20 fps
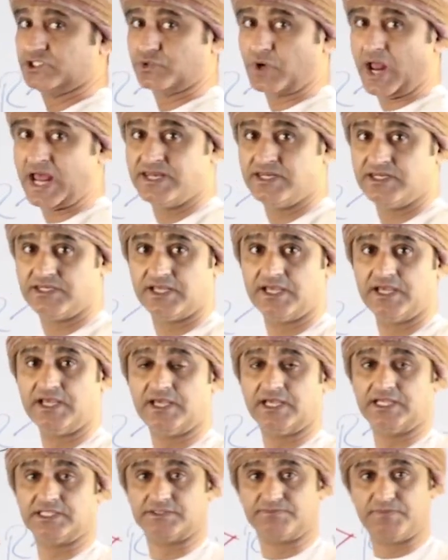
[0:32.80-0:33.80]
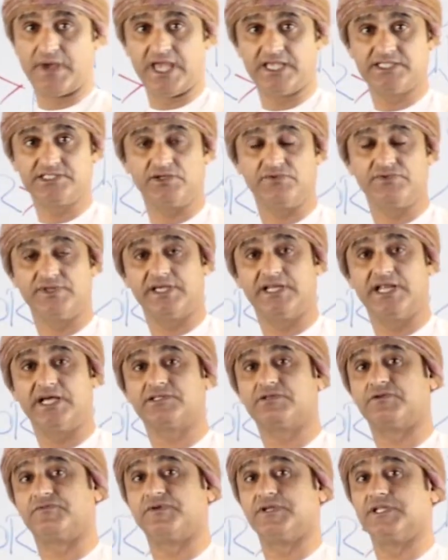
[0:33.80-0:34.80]
trend is based on the
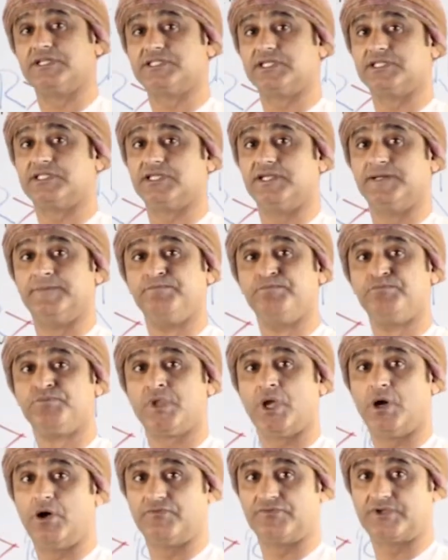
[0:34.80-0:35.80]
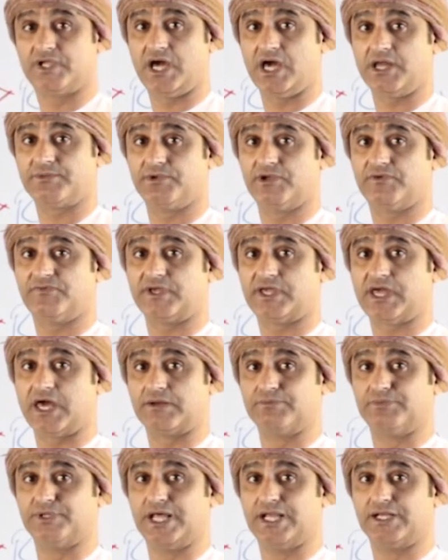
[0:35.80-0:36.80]
electrophilicity of carbon of the
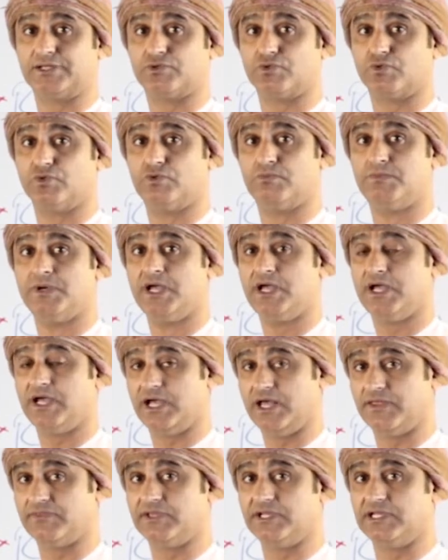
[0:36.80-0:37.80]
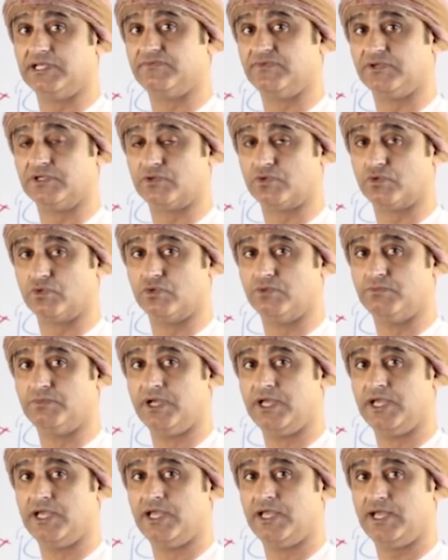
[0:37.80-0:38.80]
carbonyl group and the leaving group
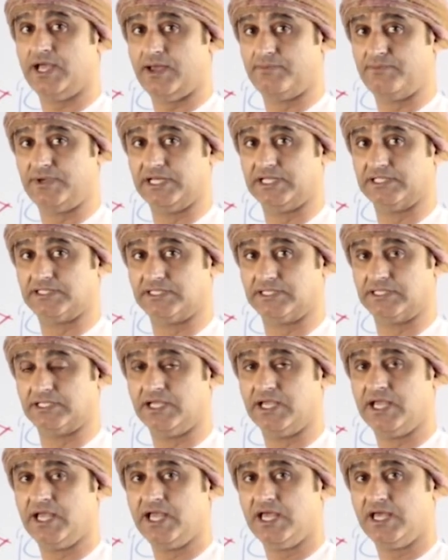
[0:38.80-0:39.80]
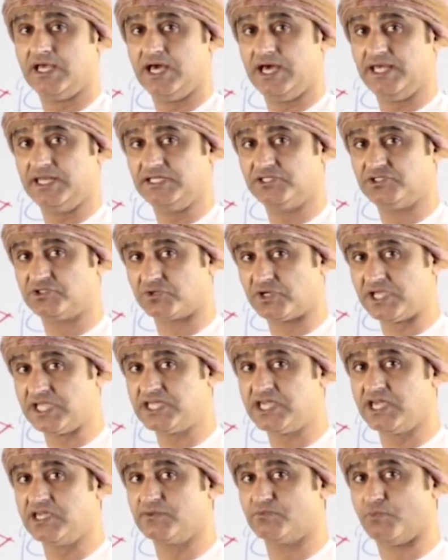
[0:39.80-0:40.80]
ability. An
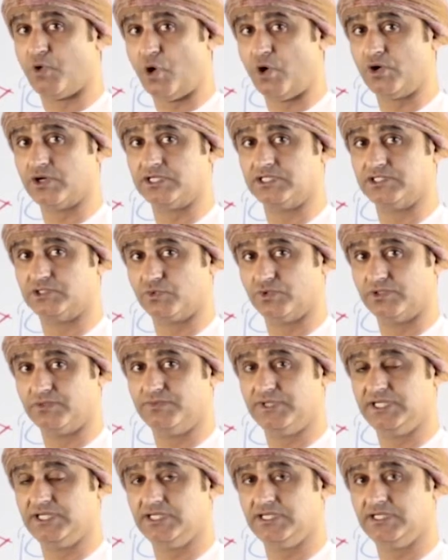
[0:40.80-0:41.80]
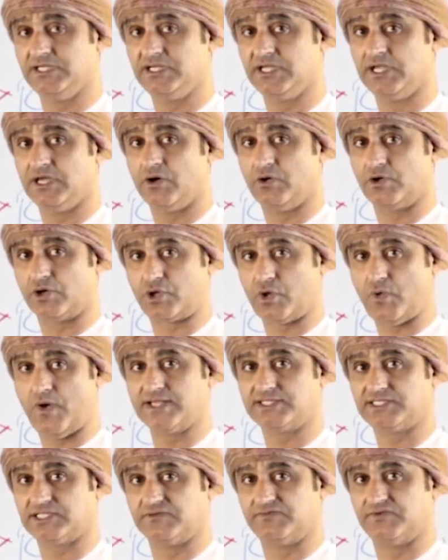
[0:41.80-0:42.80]
intriguing point would be, or
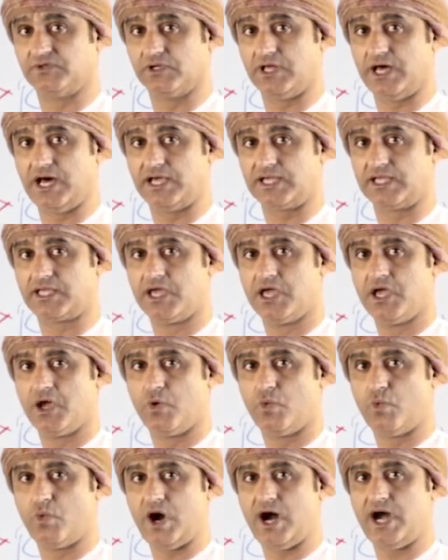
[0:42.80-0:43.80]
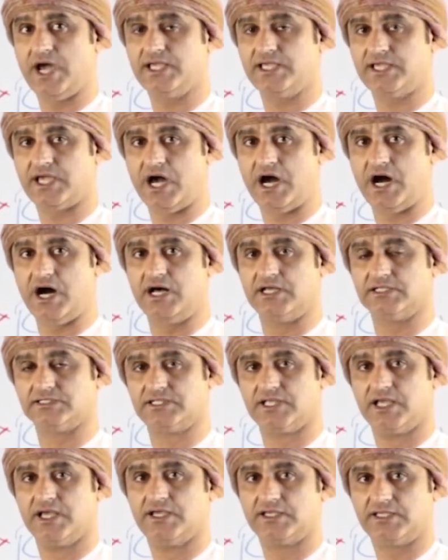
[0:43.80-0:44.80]
quest if you like, why
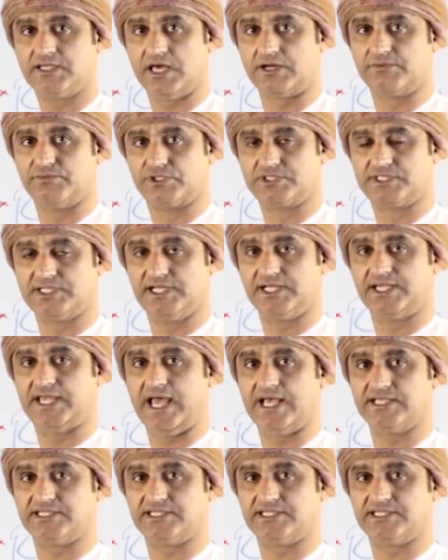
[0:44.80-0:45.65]
can't carboxylic